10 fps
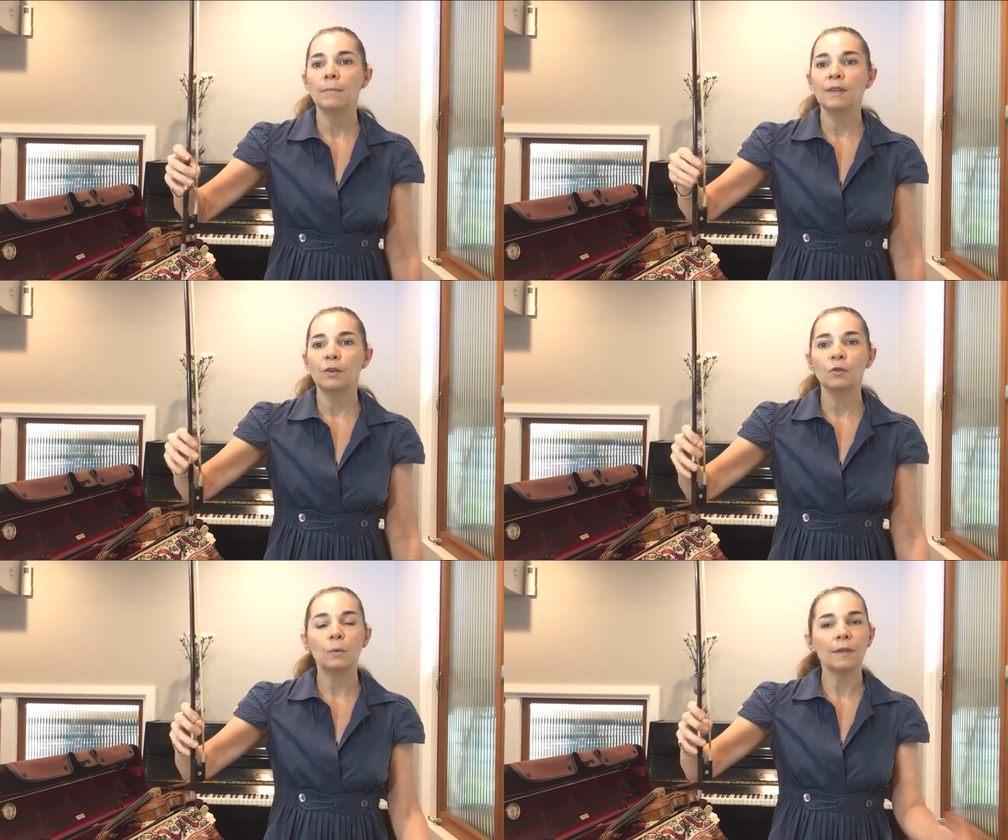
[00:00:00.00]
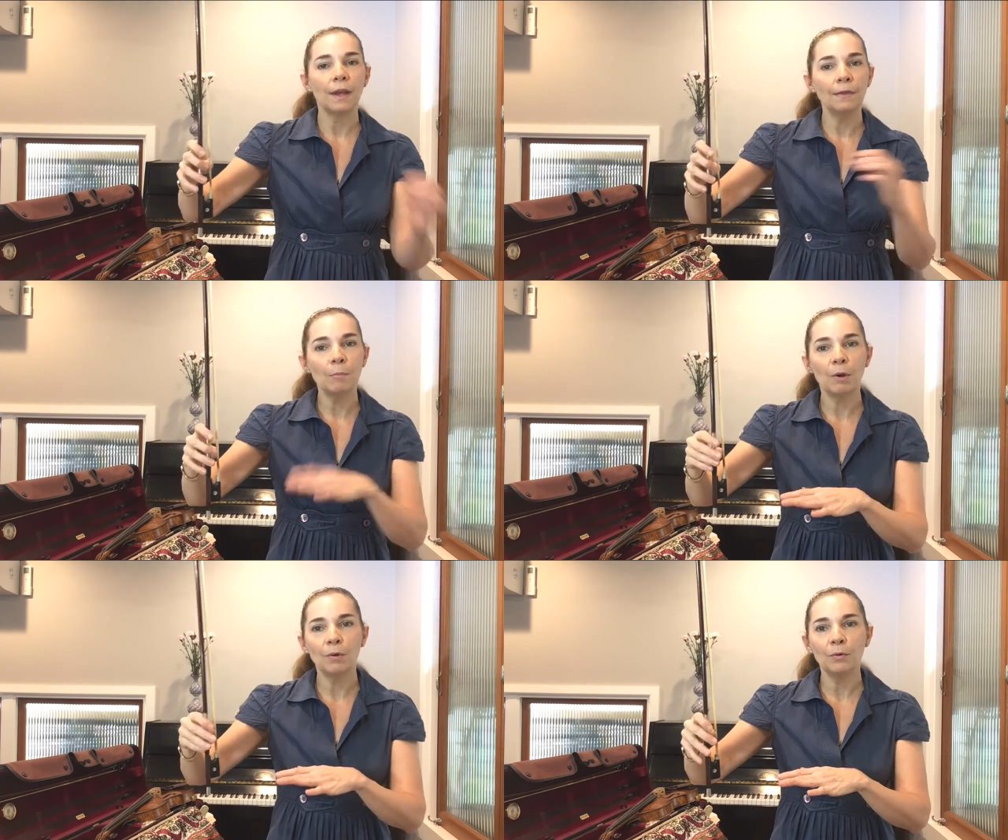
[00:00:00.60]
Because without
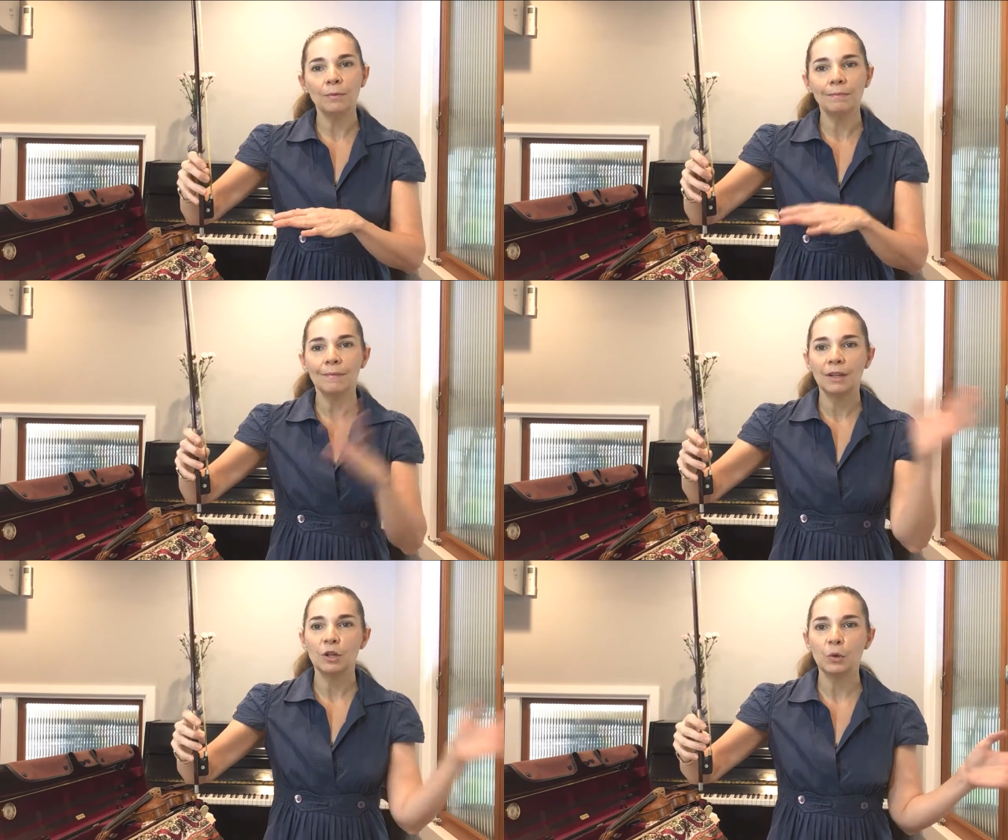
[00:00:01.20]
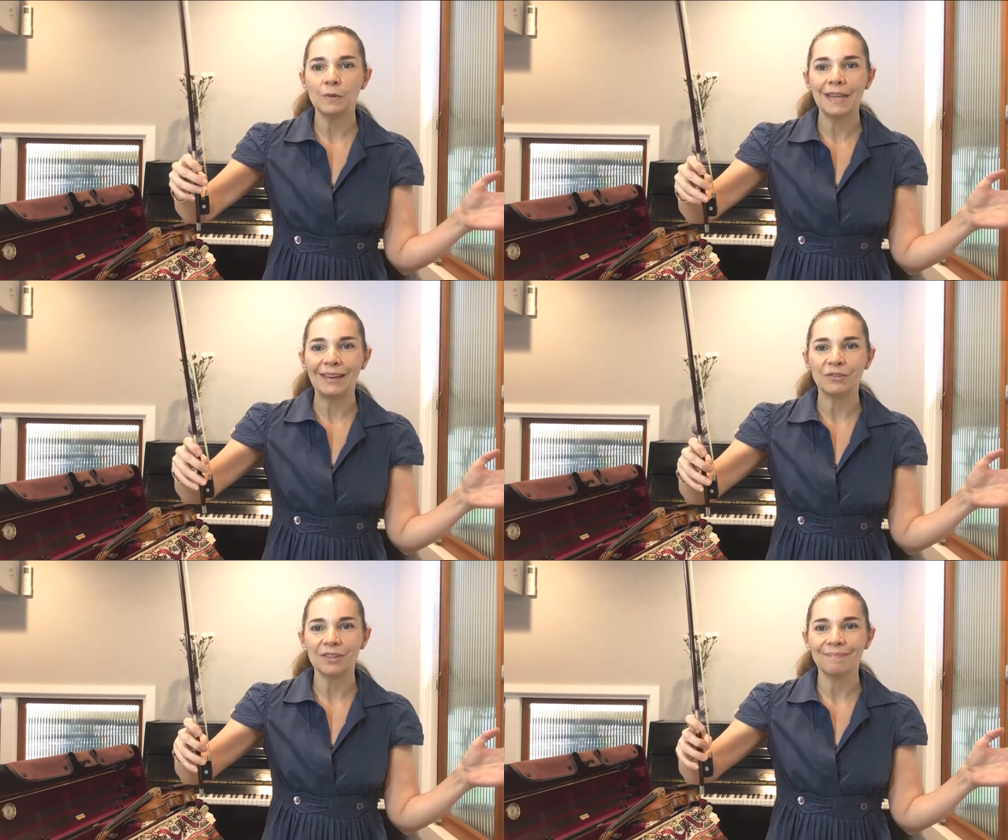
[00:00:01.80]
the bow, no
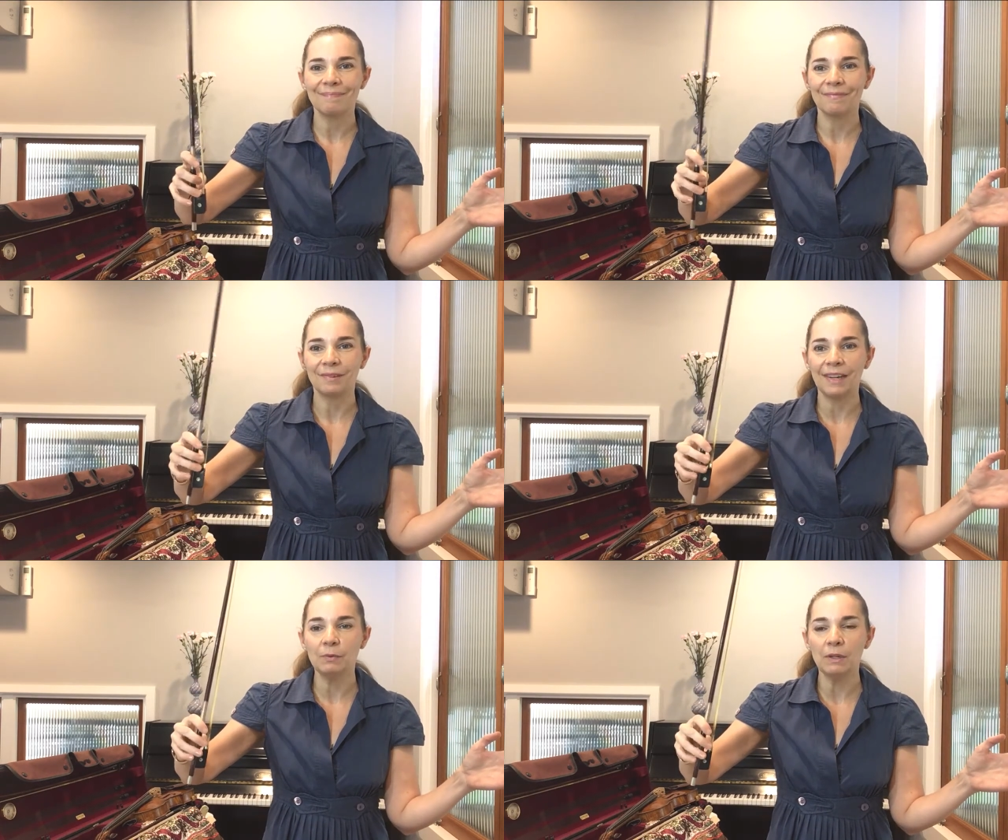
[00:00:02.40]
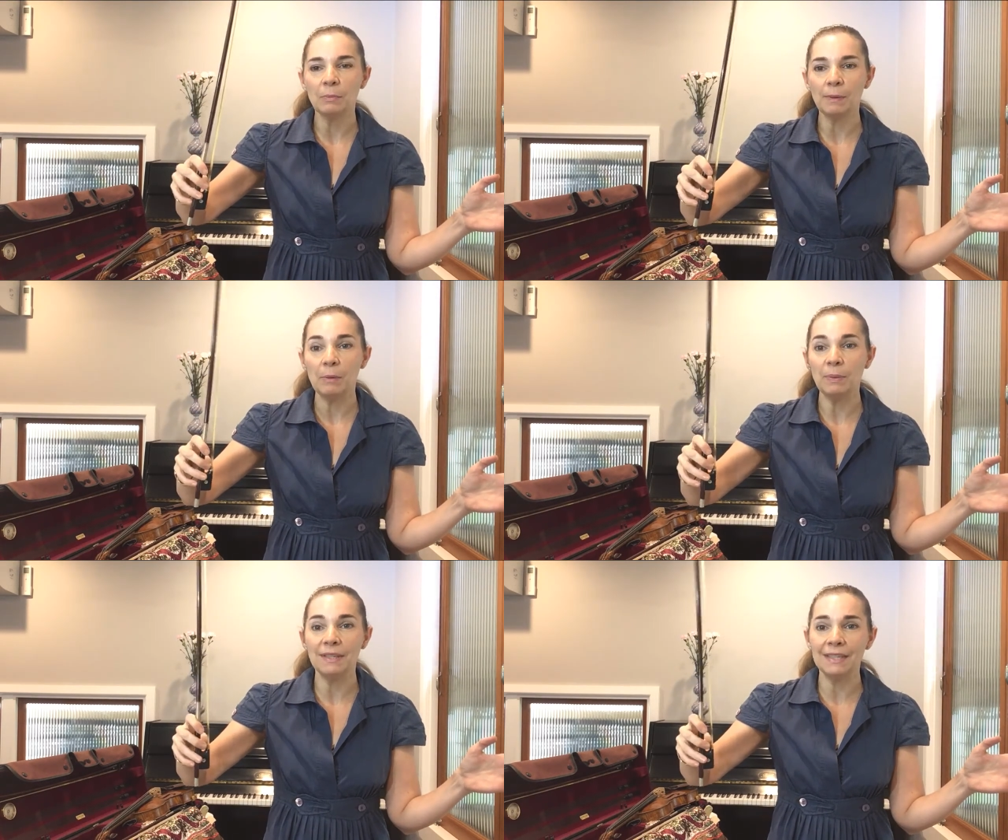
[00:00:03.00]
sound, right? We can
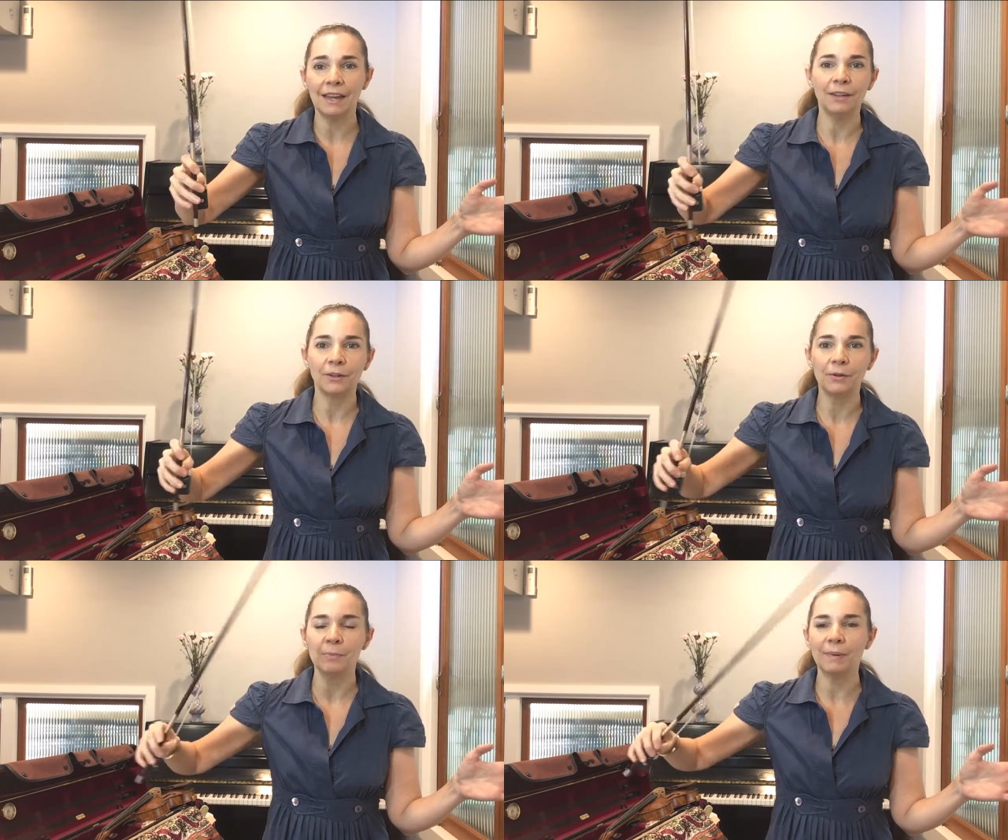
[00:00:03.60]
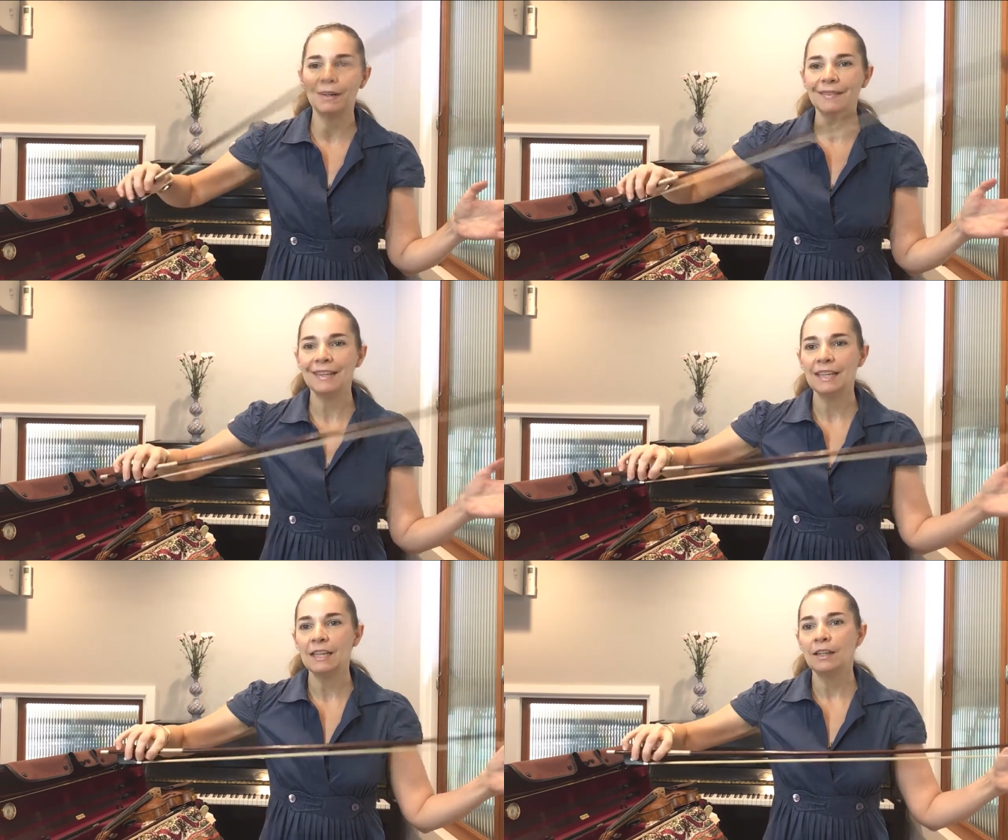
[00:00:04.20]
play pizzicato,
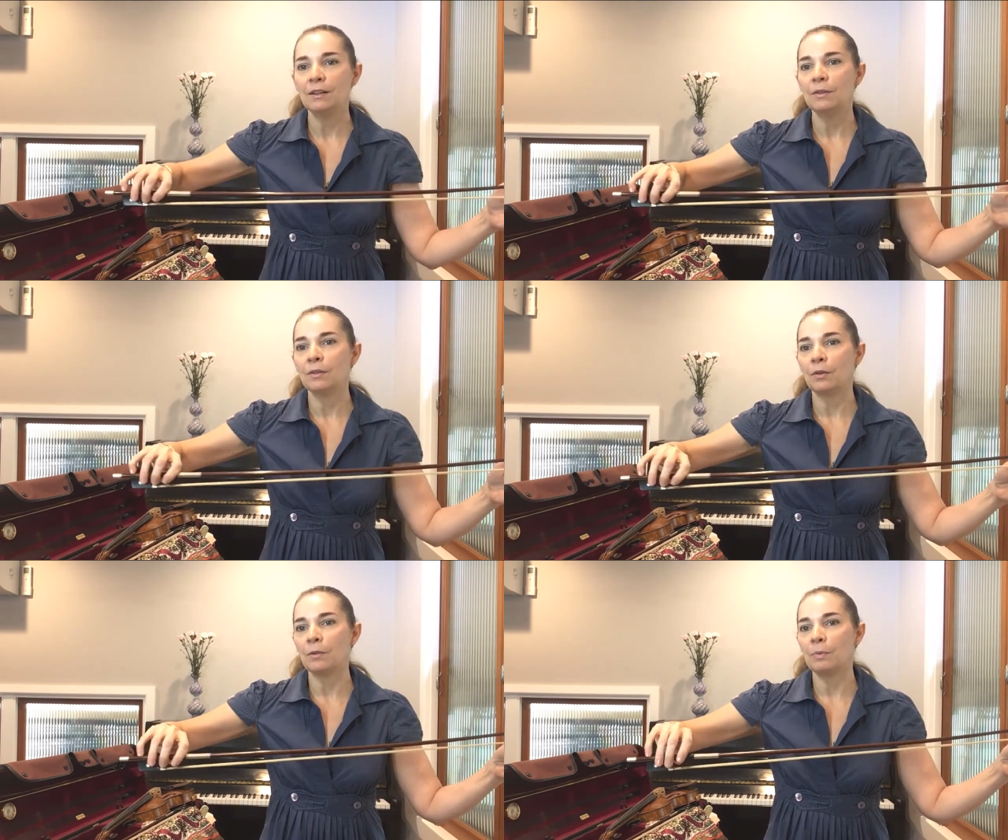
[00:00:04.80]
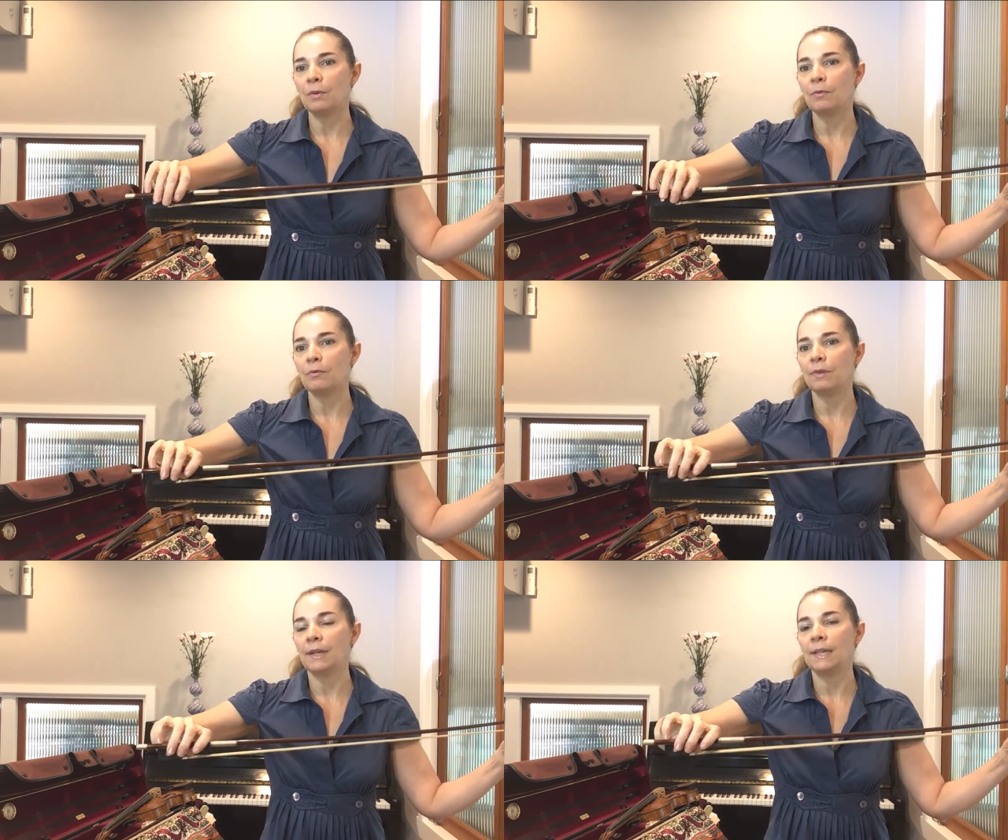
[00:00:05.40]
but not the
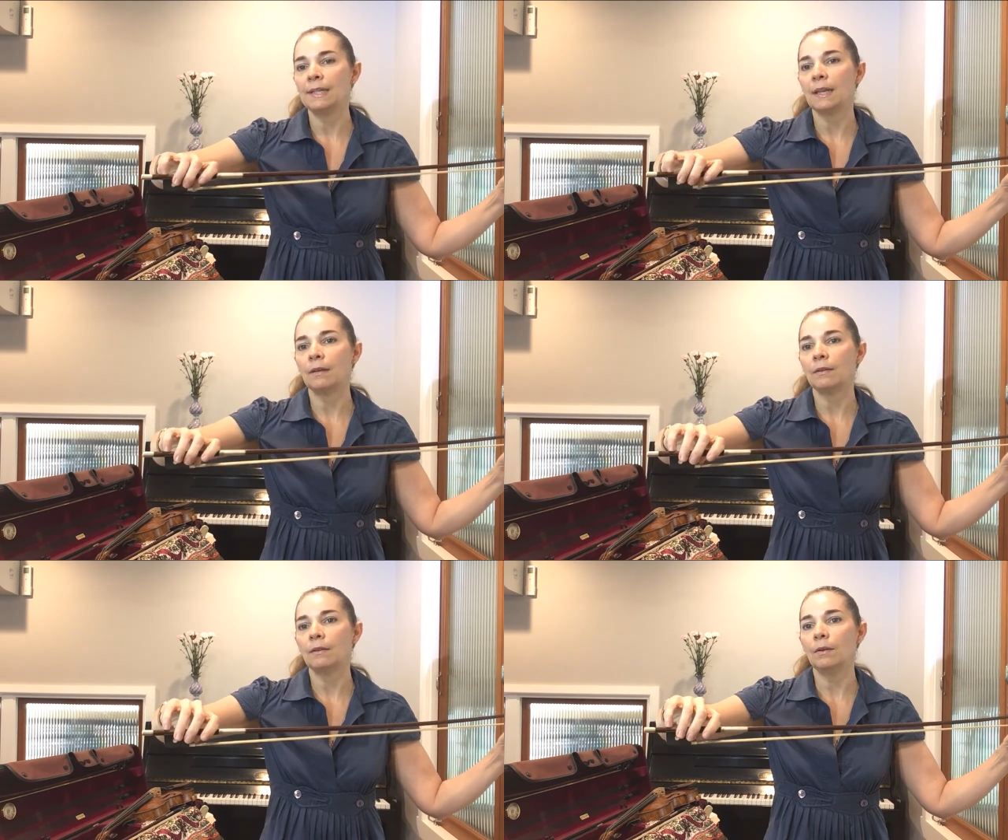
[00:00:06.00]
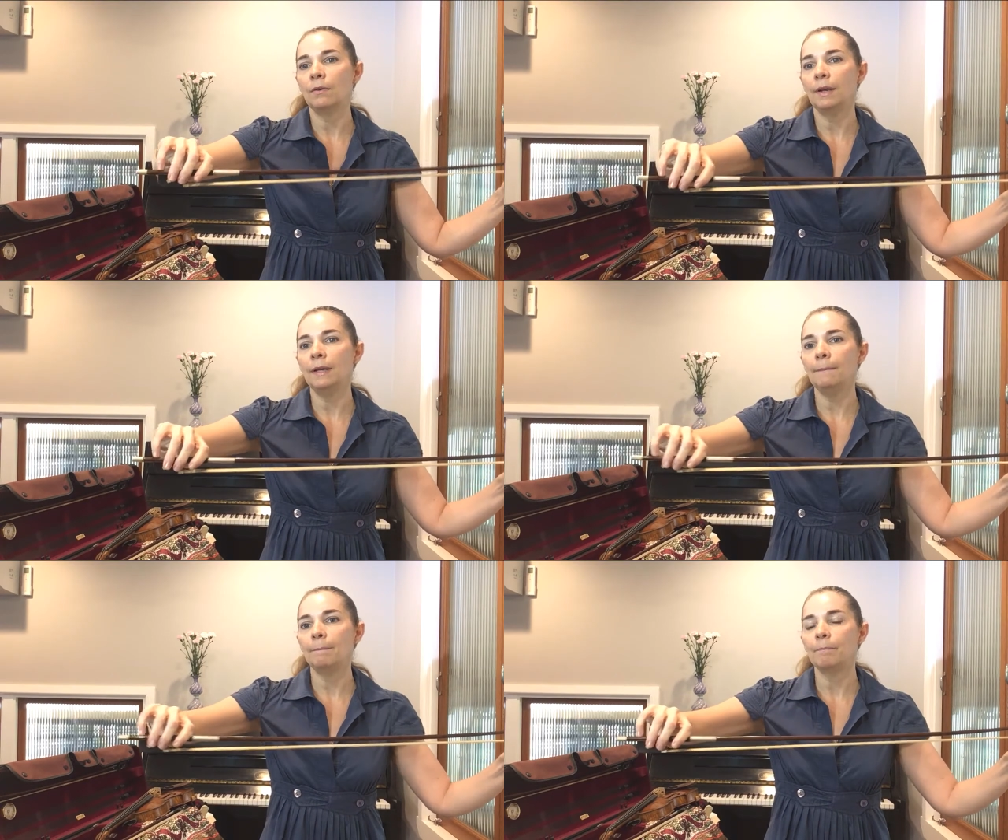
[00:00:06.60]
beautiful violin sound, all
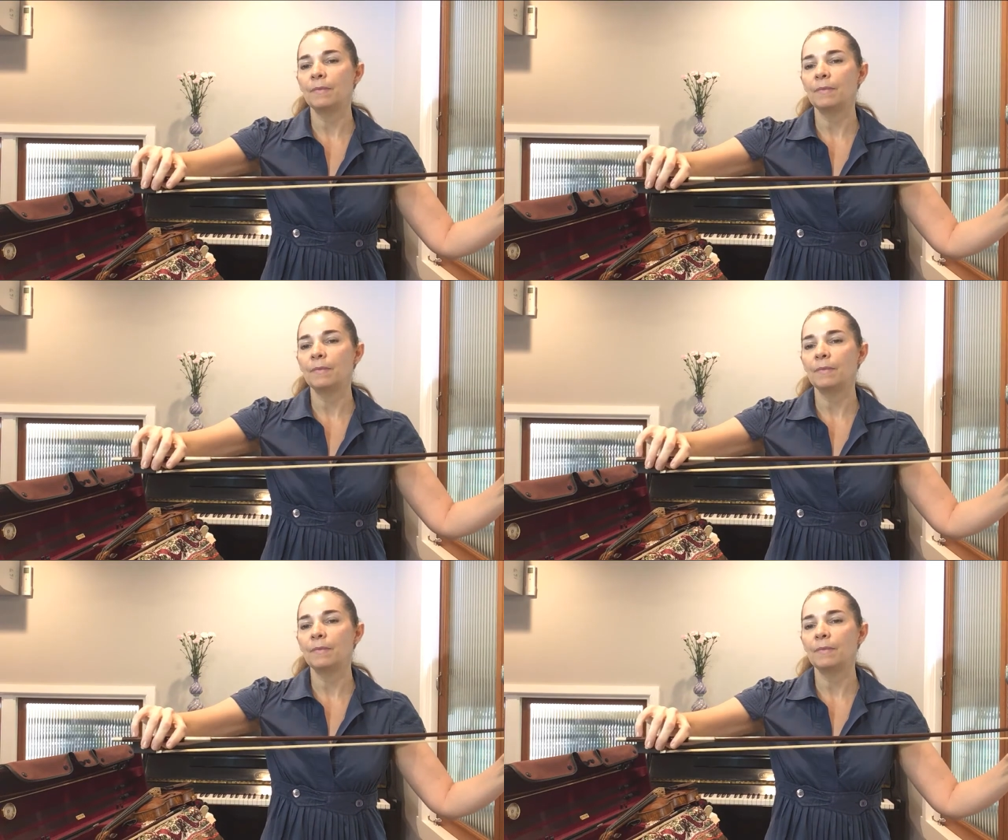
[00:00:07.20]
right?